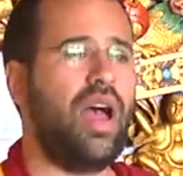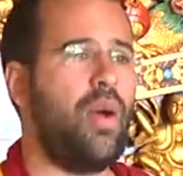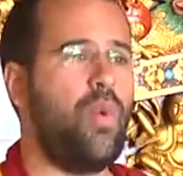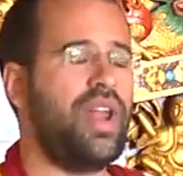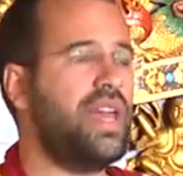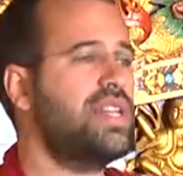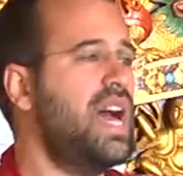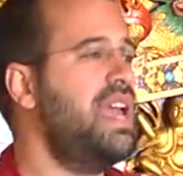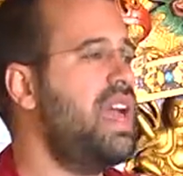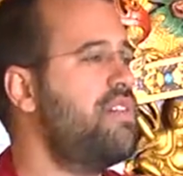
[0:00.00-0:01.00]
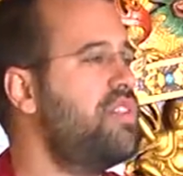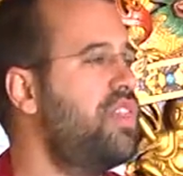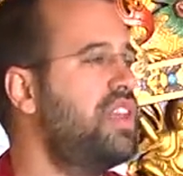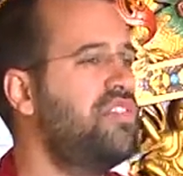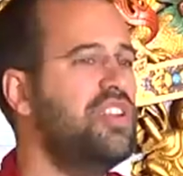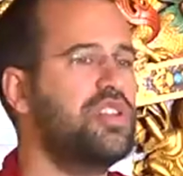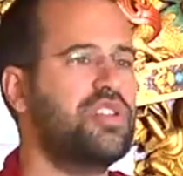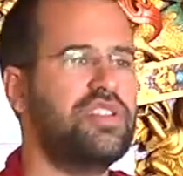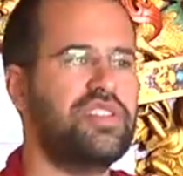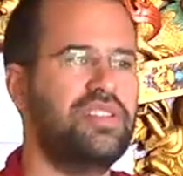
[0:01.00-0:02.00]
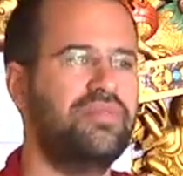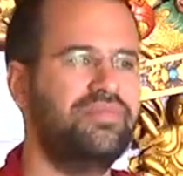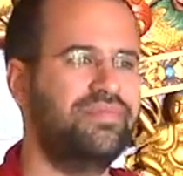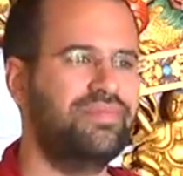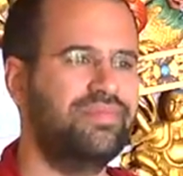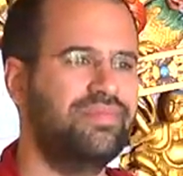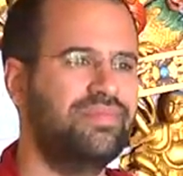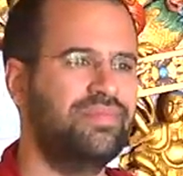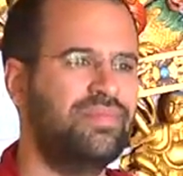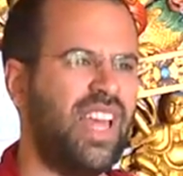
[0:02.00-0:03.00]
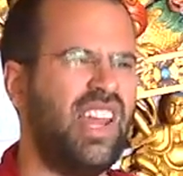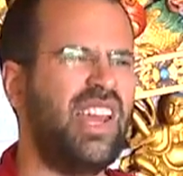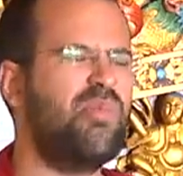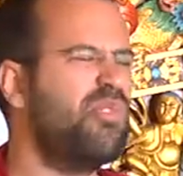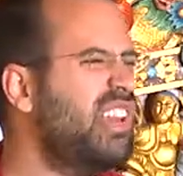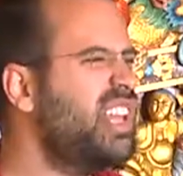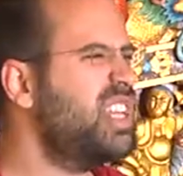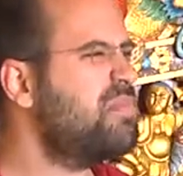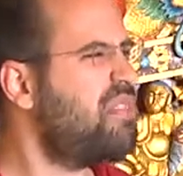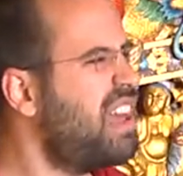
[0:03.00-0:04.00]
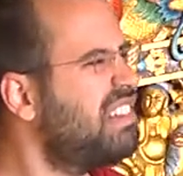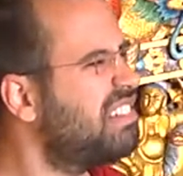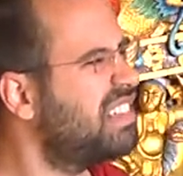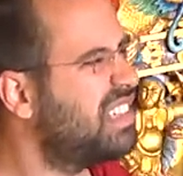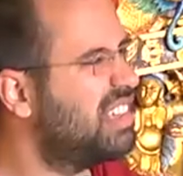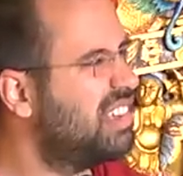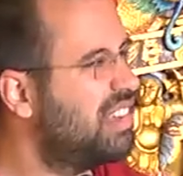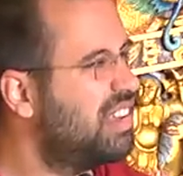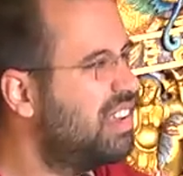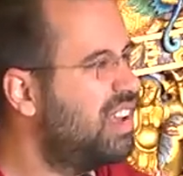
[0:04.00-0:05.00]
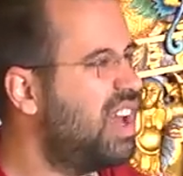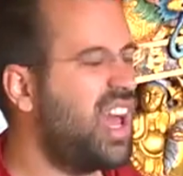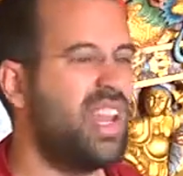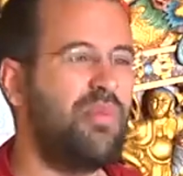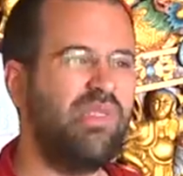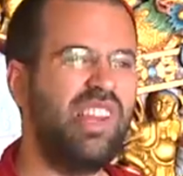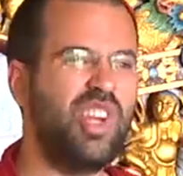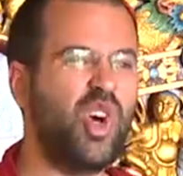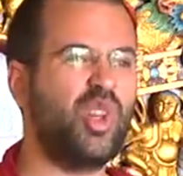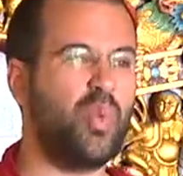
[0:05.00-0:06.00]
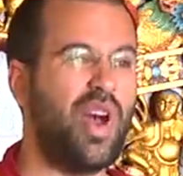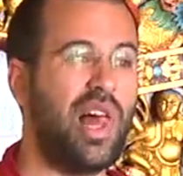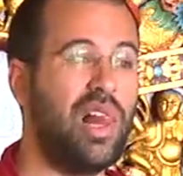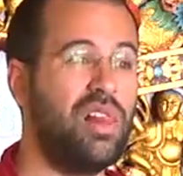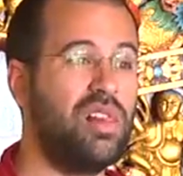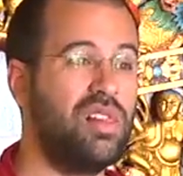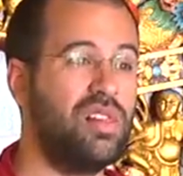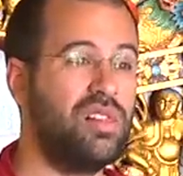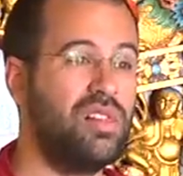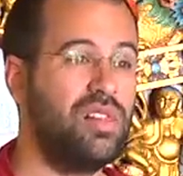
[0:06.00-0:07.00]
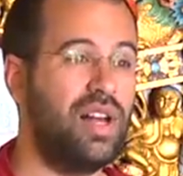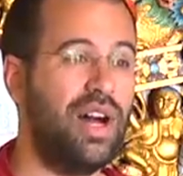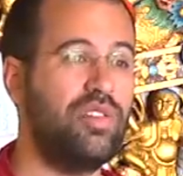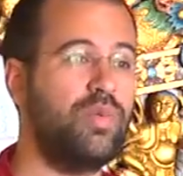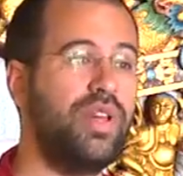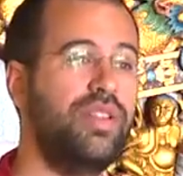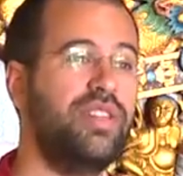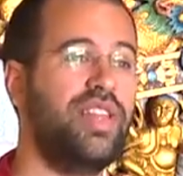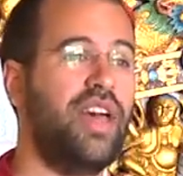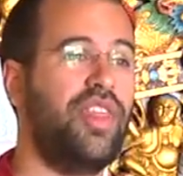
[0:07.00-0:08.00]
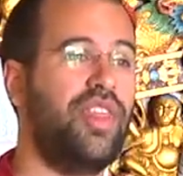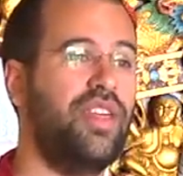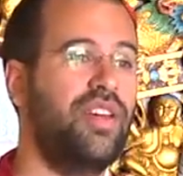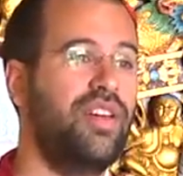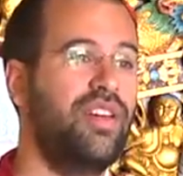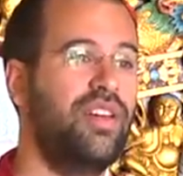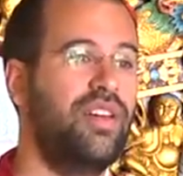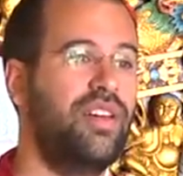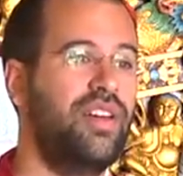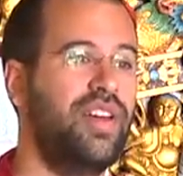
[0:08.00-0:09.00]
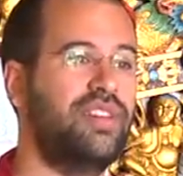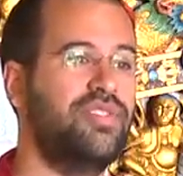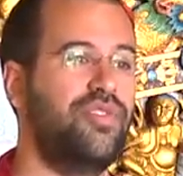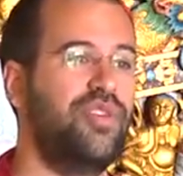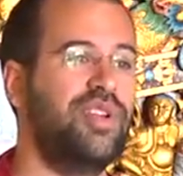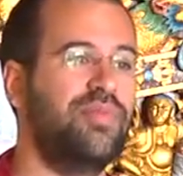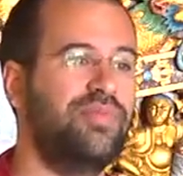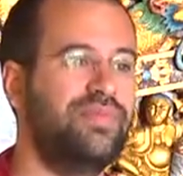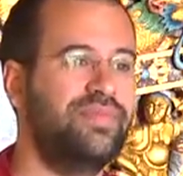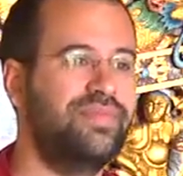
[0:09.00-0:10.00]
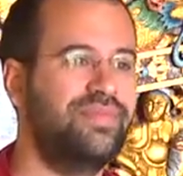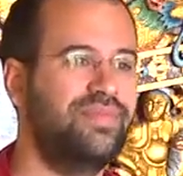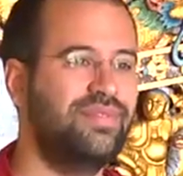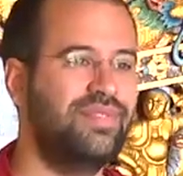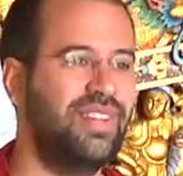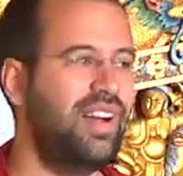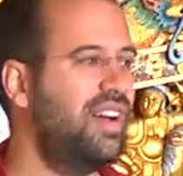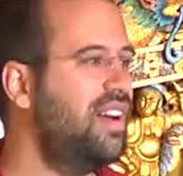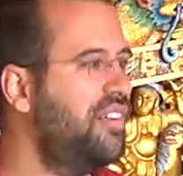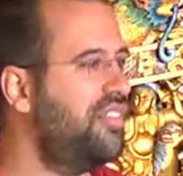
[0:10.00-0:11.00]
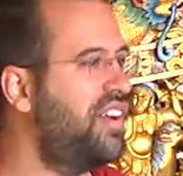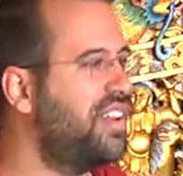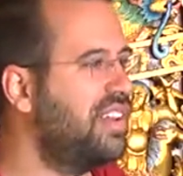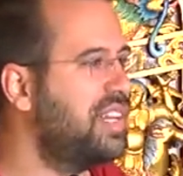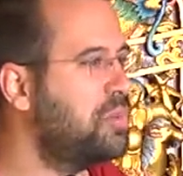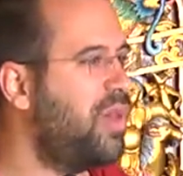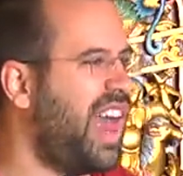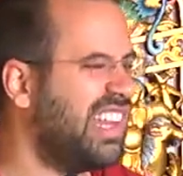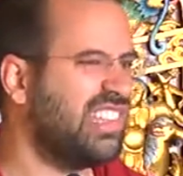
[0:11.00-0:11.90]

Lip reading: when I die everything finishes and I am really depressed and I'm really not well, how do I see death? As freedom. Finally it will end.